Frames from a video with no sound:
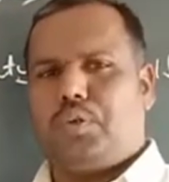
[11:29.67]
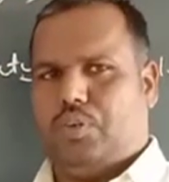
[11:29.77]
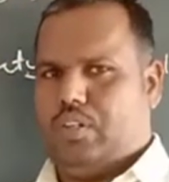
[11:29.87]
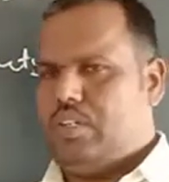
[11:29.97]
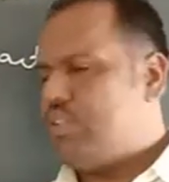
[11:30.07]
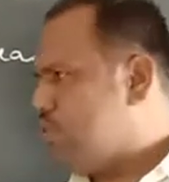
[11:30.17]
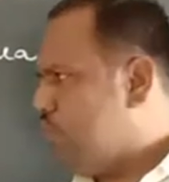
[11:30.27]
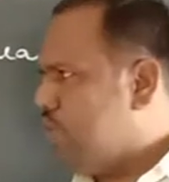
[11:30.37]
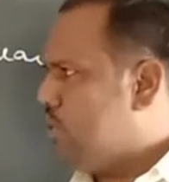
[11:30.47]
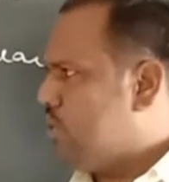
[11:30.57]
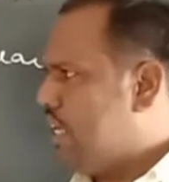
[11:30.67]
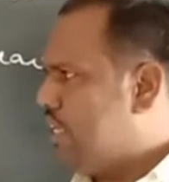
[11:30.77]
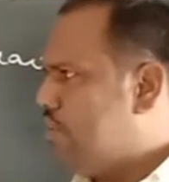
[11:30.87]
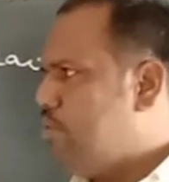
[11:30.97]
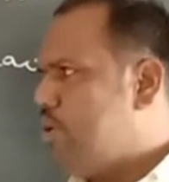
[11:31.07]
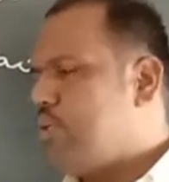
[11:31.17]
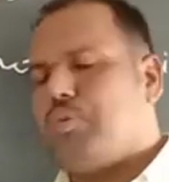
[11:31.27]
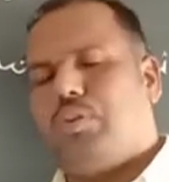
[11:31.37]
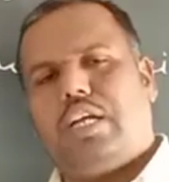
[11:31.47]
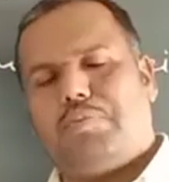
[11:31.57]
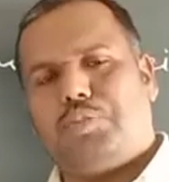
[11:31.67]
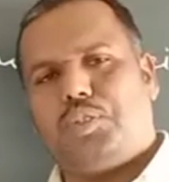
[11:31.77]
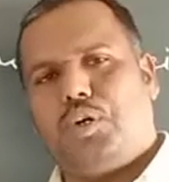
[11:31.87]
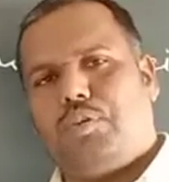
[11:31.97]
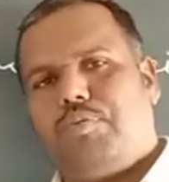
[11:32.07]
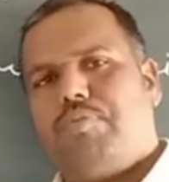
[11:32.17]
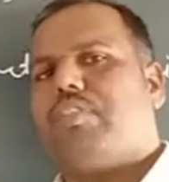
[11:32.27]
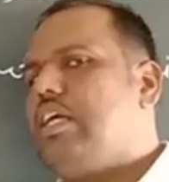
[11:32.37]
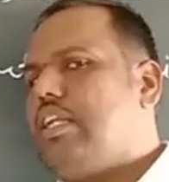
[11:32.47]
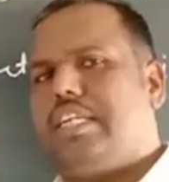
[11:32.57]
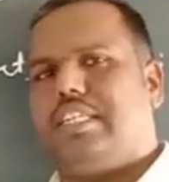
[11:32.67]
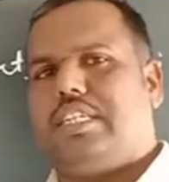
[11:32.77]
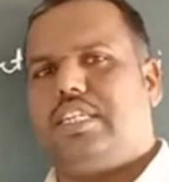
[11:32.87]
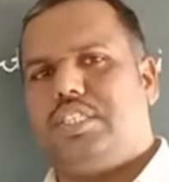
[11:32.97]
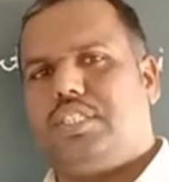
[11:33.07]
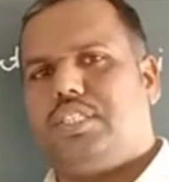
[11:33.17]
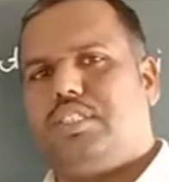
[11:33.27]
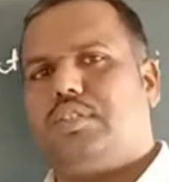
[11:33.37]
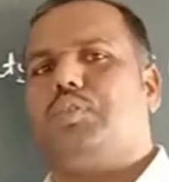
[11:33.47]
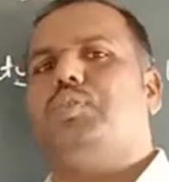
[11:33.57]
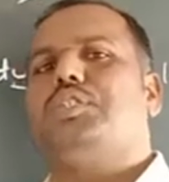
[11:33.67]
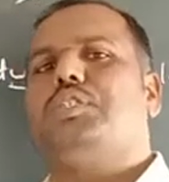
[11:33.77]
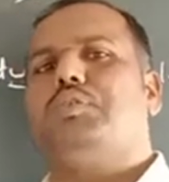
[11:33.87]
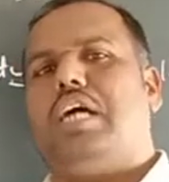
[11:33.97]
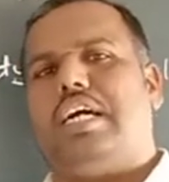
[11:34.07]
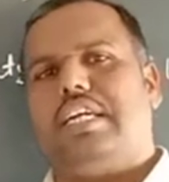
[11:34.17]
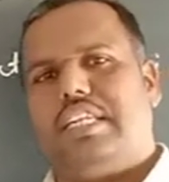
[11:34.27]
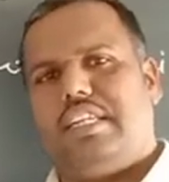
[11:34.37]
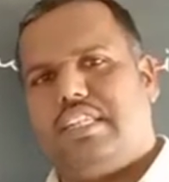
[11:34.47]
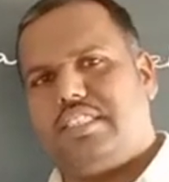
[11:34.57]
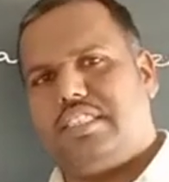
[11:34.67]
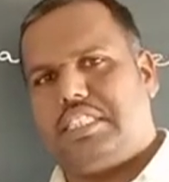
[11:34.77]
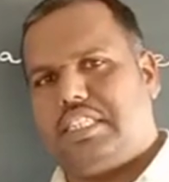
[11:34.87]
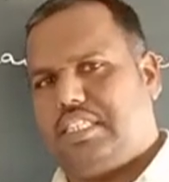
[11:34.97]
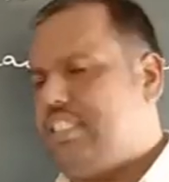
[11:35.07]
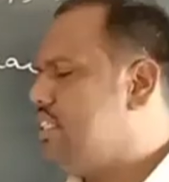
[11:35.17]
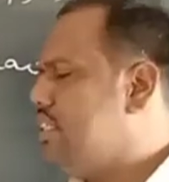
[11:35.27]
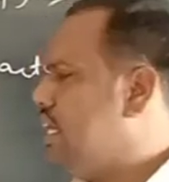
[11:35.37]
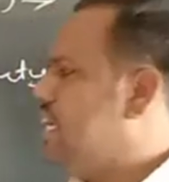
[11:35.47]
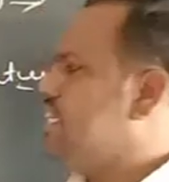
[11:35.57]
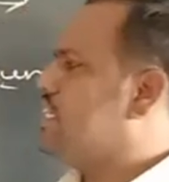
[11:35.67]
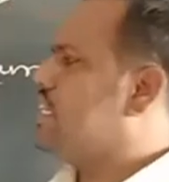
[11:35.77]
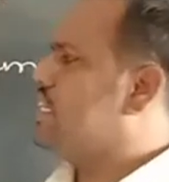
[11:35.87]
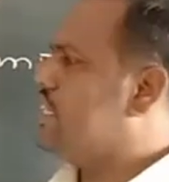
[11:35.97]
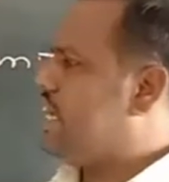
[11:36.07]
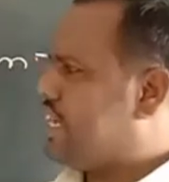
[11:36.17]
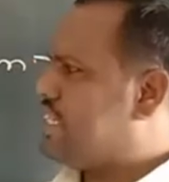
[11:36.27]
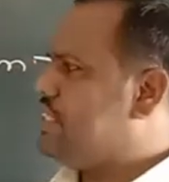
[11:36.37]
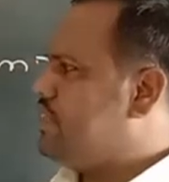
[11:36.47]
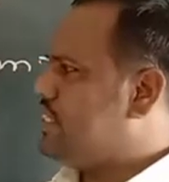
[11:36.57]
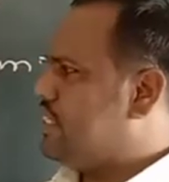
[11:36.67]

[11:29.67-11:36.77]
So we know that a molecule absorb light radiation, goes into the higher energy state and get activated.